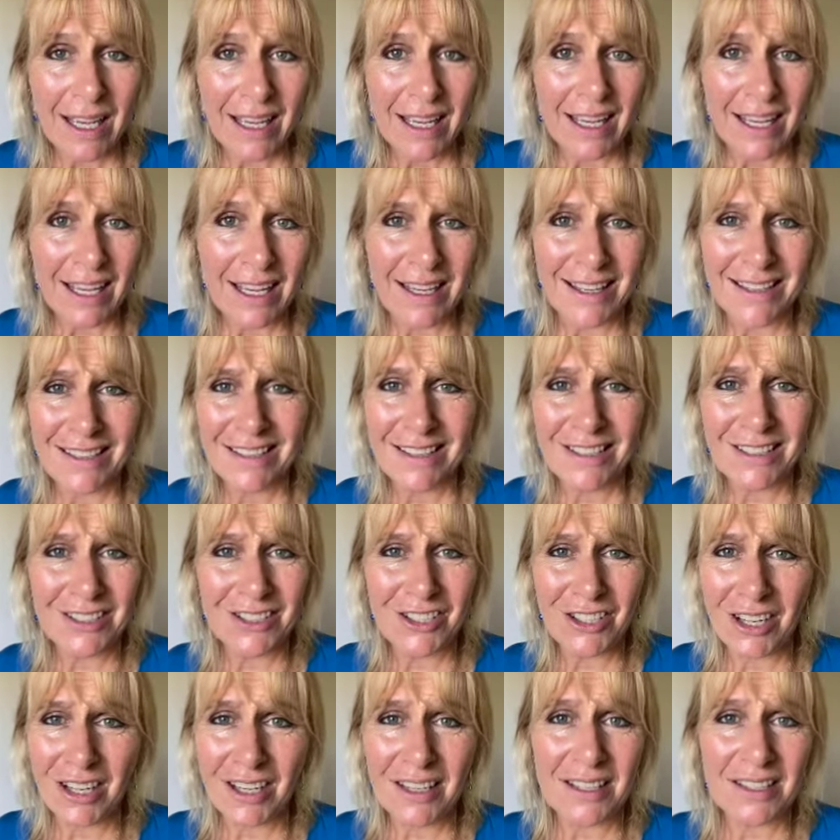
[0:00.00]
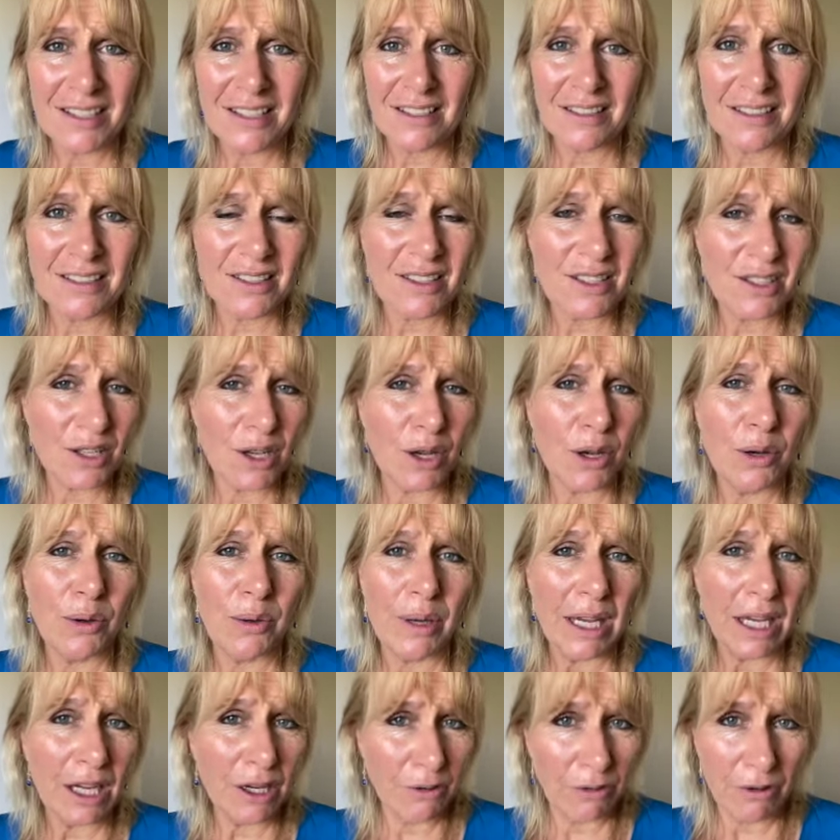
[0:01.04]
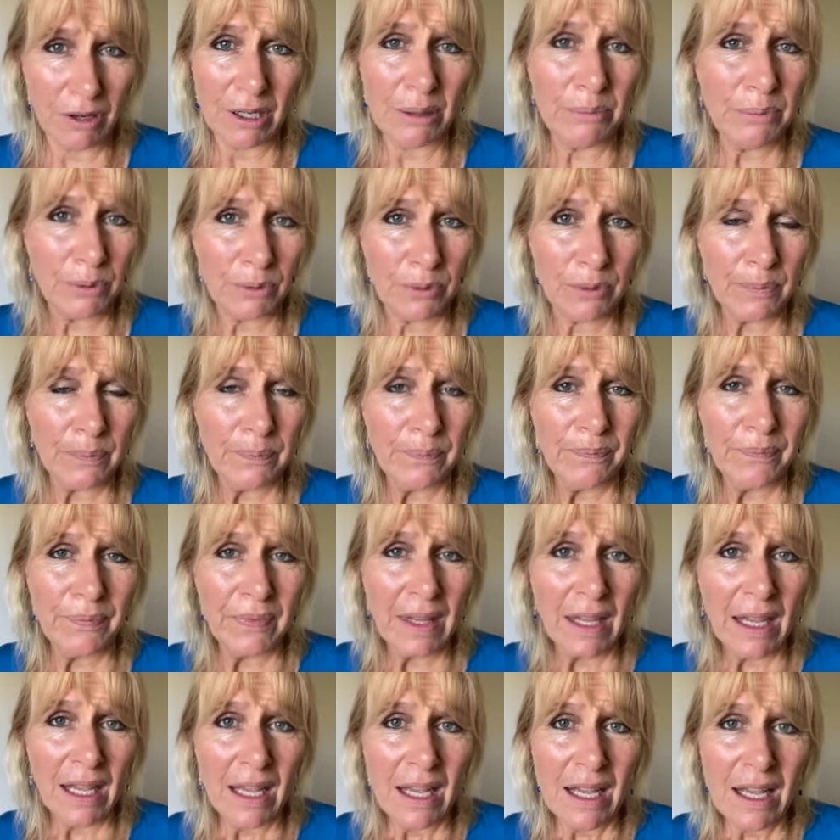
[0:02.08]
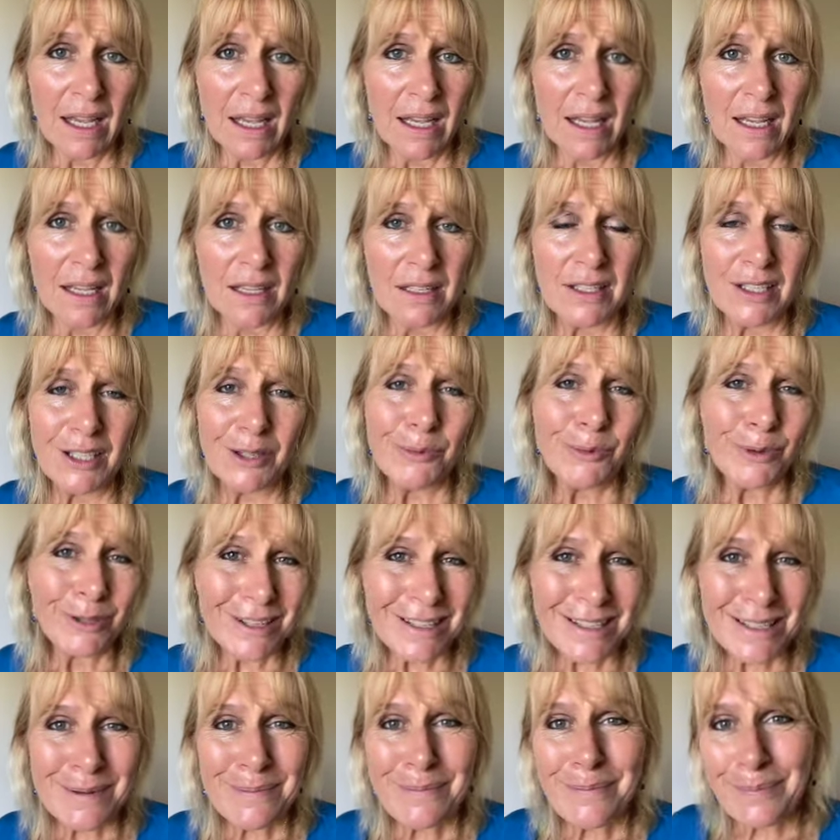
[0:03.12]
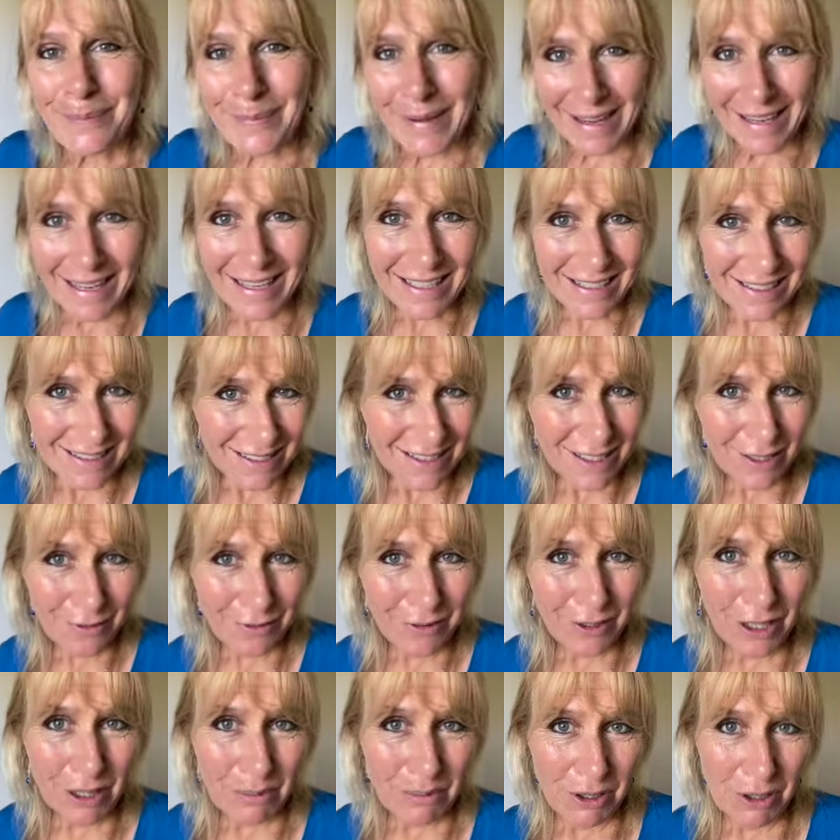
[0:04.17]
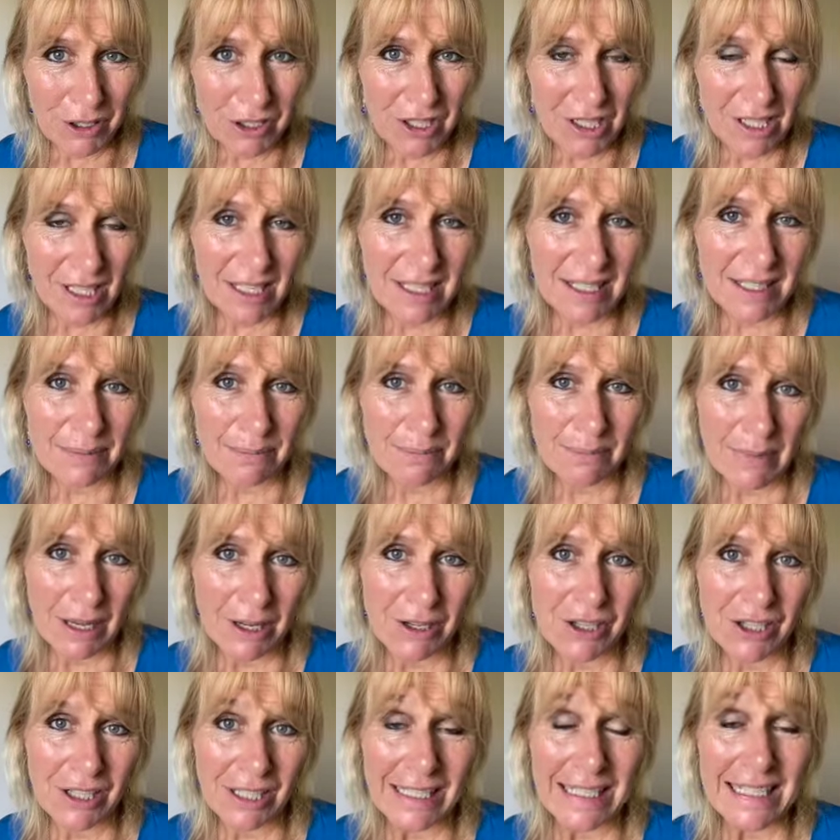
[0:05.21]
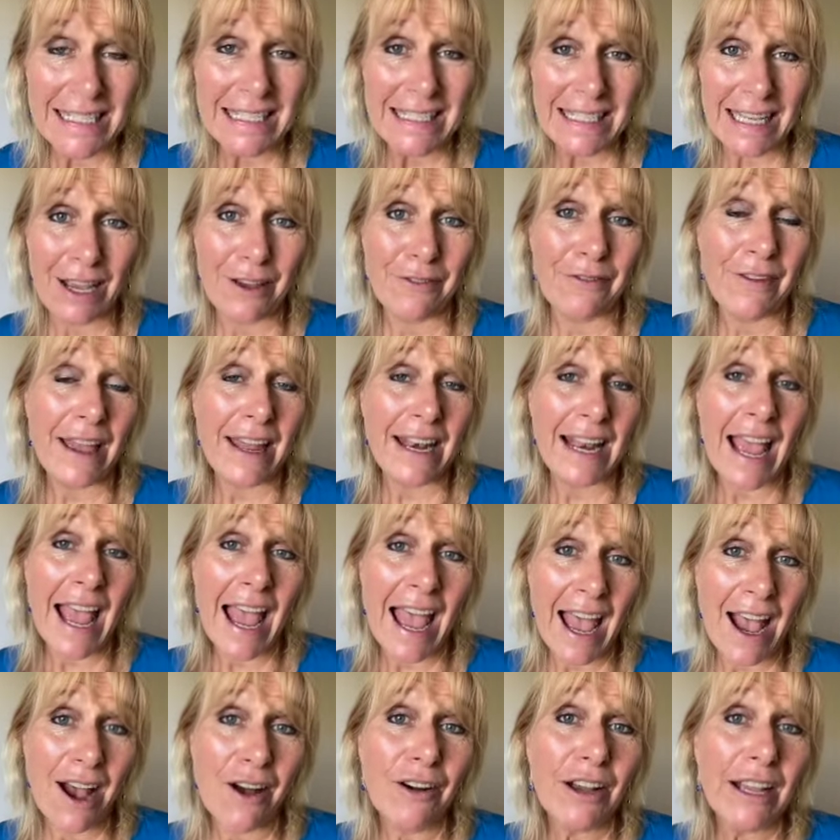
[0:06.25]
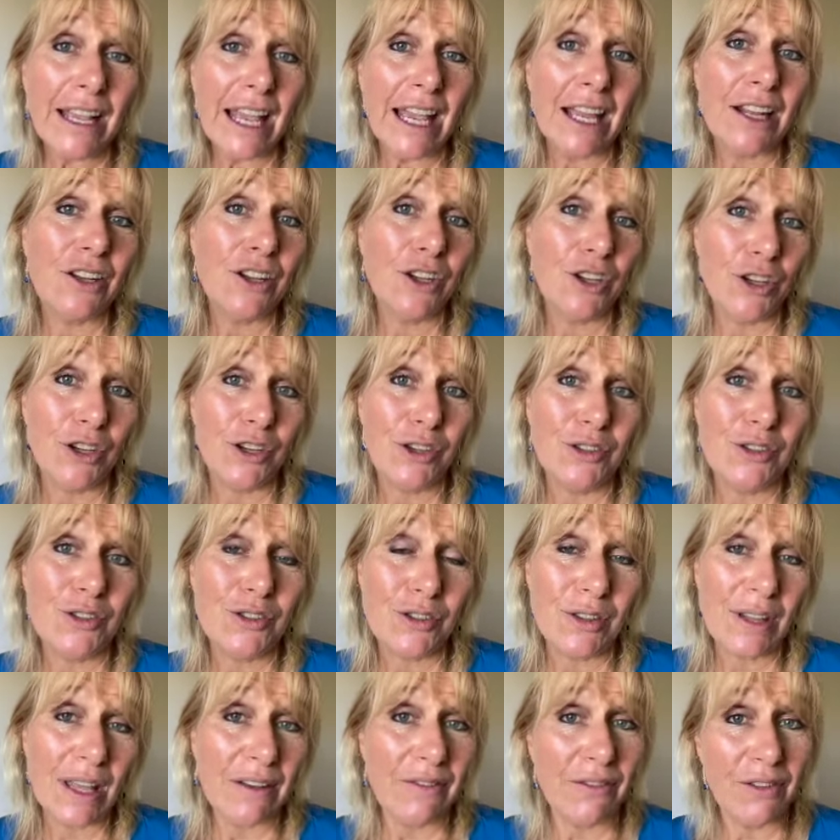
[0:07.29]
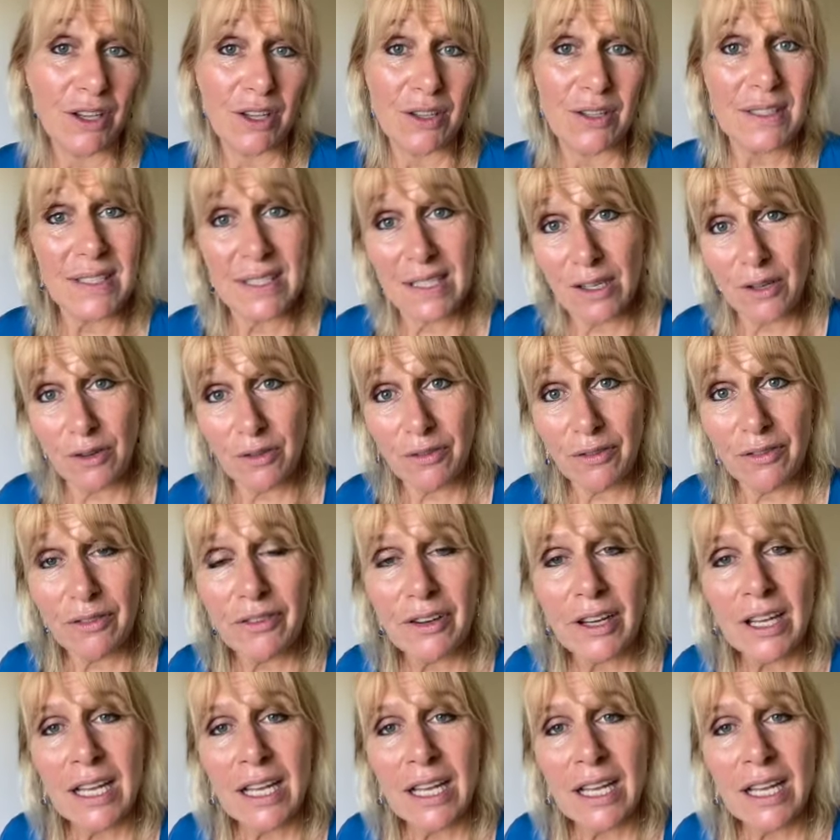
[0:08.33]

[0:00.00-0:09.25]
is just so incredible. So, what does it mean to feel emotionally, emotionally safe, and how can you do that for yourself?